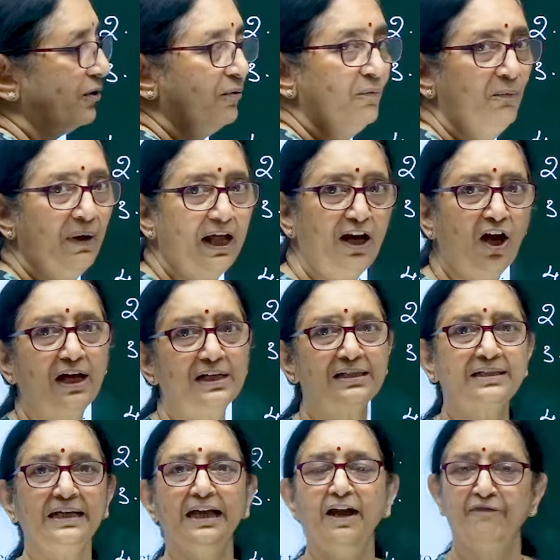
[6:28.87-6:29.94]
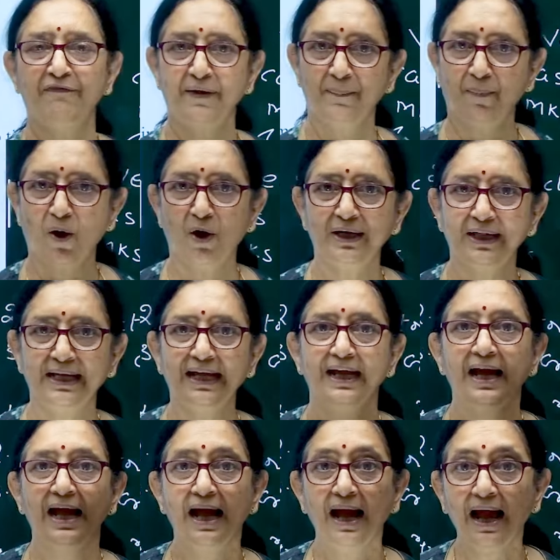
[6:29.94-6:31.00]
Velocity of a
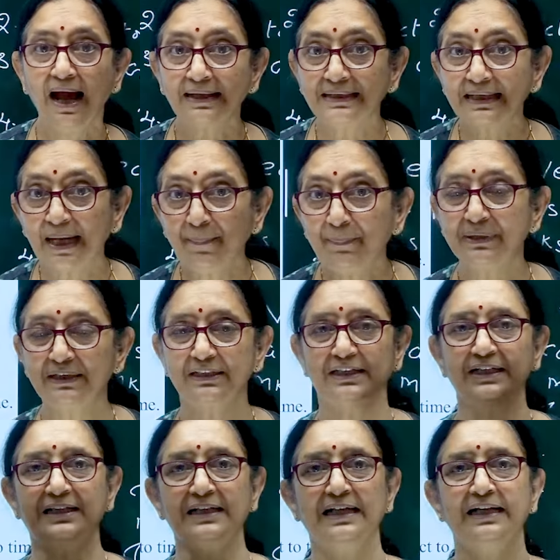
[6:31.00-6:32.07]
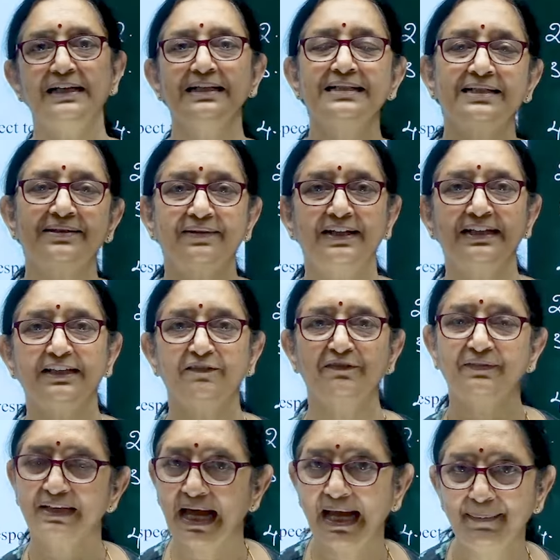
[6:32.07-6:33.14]
body at a particular instant
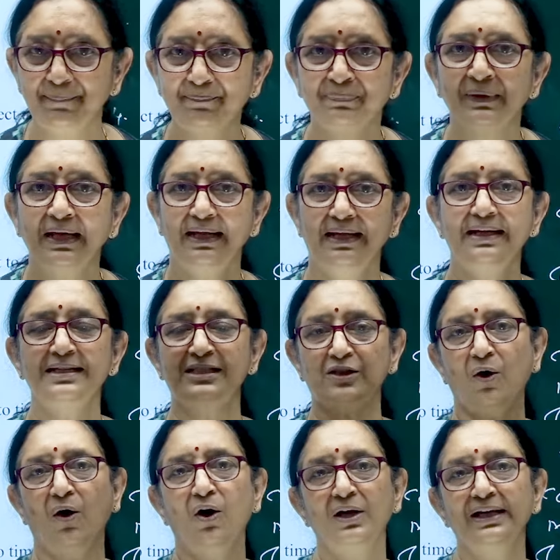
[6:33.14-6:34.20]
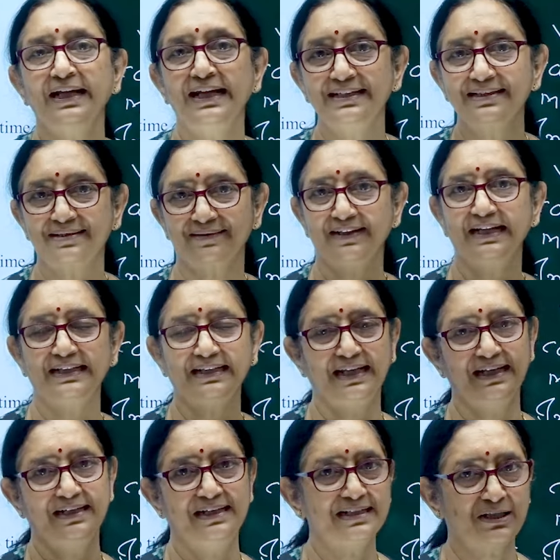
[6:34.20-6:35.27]
of time is called
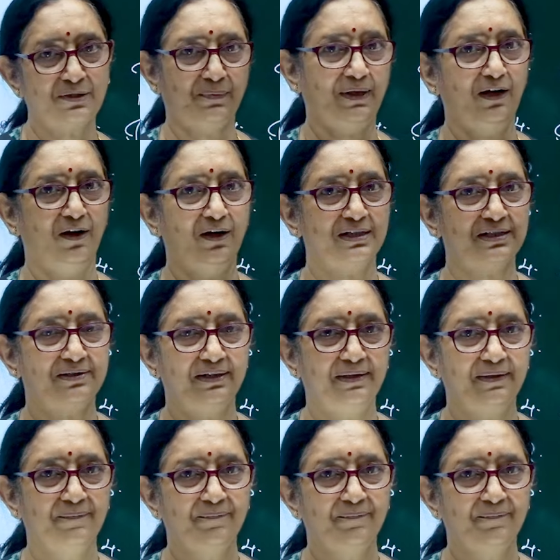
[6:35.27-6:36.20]
instantaneous velocity.